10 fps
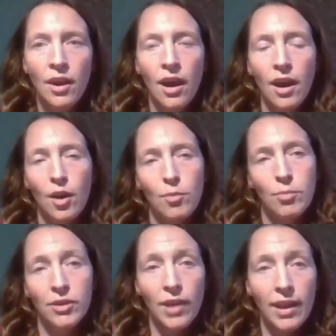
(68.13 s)
by
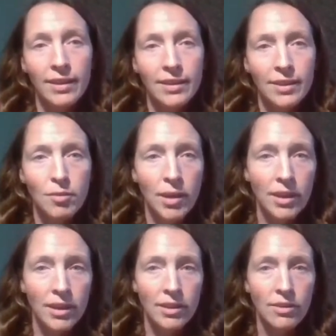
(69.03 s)
tracking them I
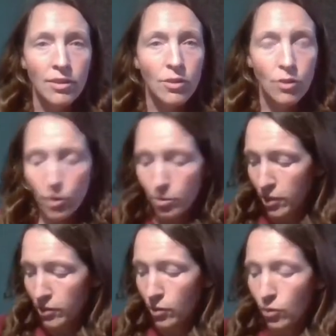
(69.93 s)
can learn about
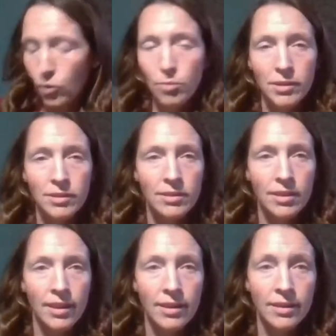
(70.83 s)
their orbits,
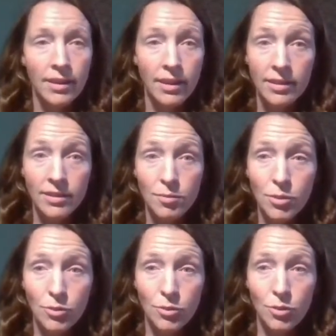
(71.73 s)
and some of
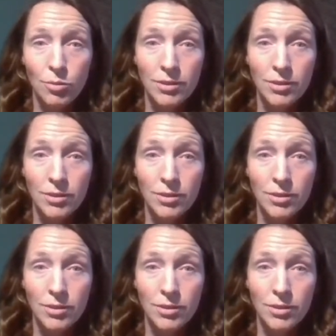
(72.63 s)
those orbits are